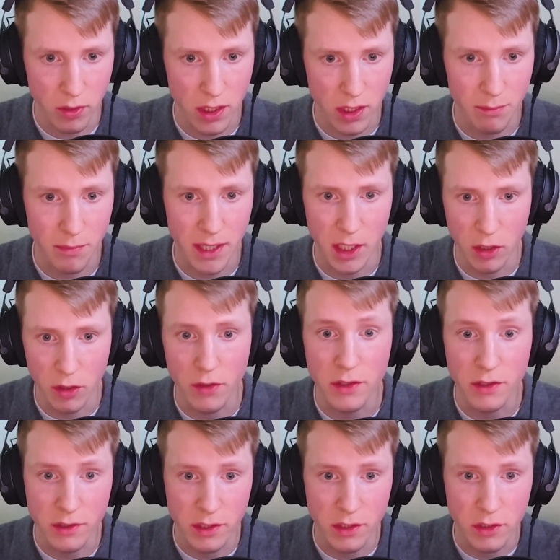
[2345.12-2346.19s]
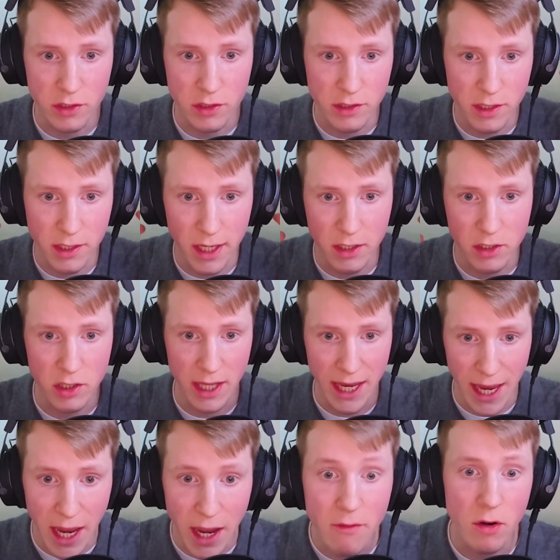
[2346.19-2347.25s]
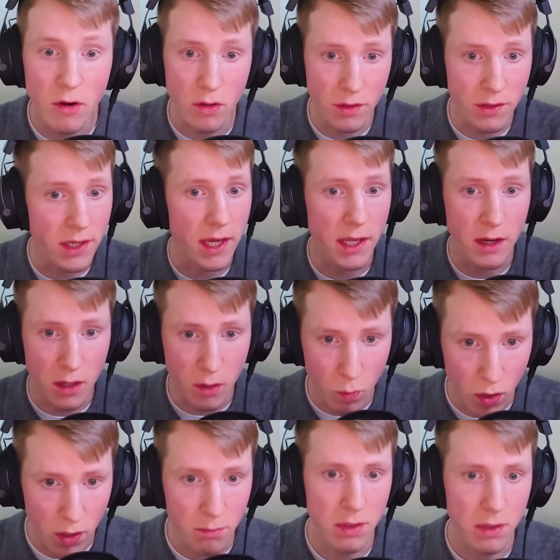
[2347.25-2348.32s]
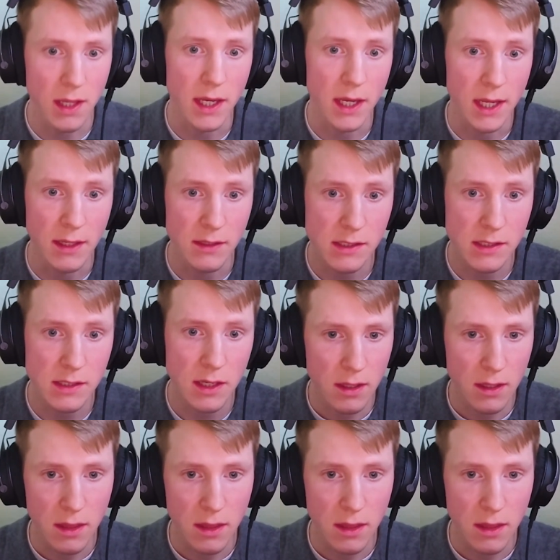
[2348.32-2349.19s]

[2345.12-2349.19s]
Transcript: can make good decisions and actually have all the data in one place